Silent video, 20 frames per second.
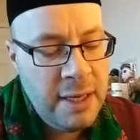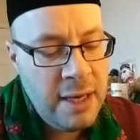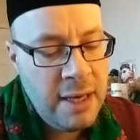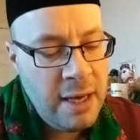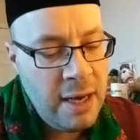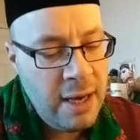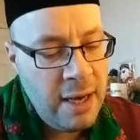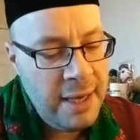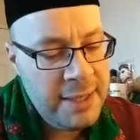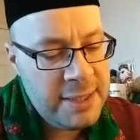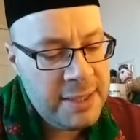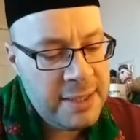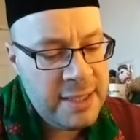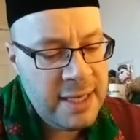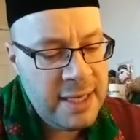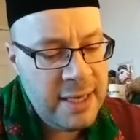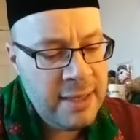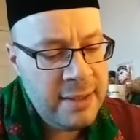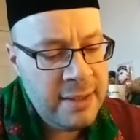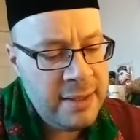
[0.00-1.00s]
I
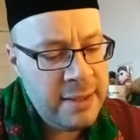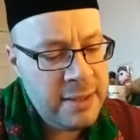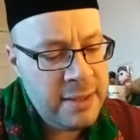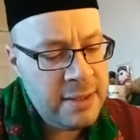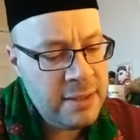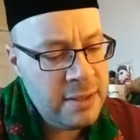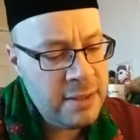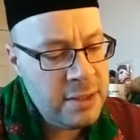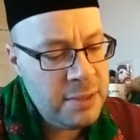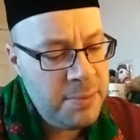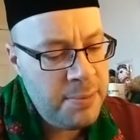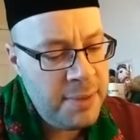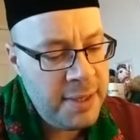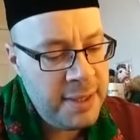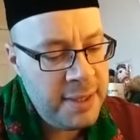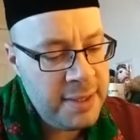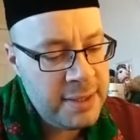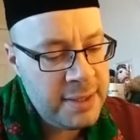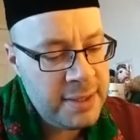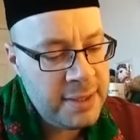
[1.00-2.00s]
stand in such a
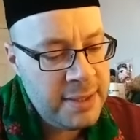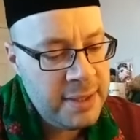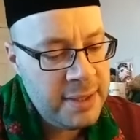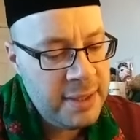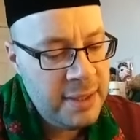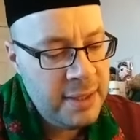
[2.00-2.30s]
place